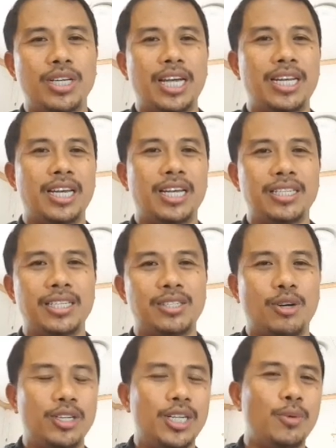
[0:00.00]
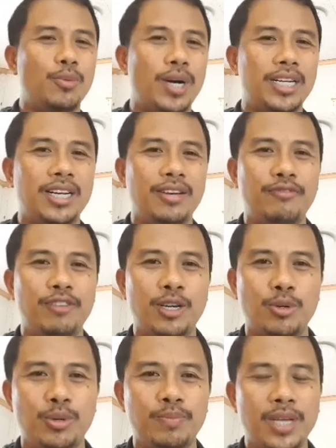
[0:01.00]
and has only 1 living
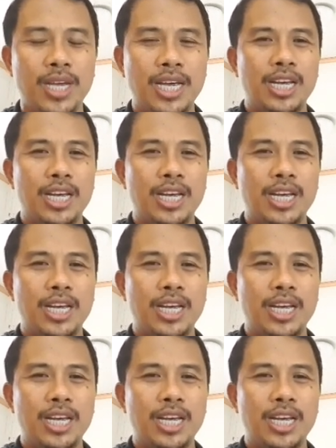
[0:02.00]
room.